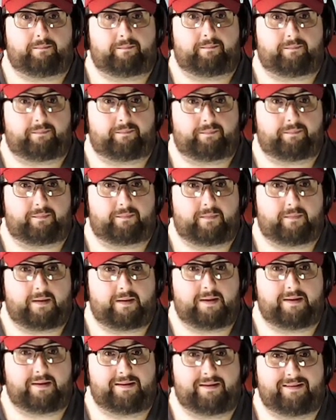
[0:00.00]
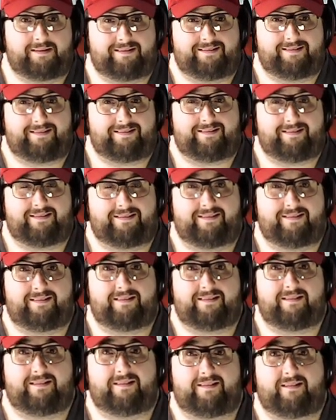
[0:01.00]

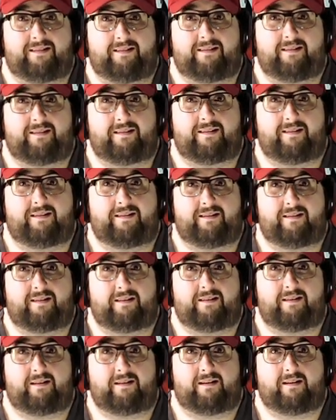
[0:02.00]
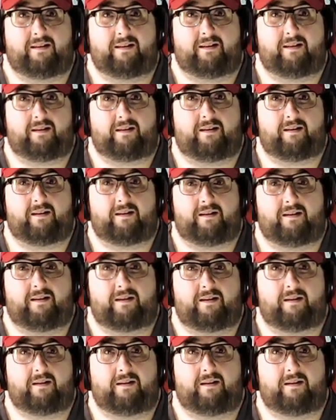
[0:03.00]
Nobody speaks.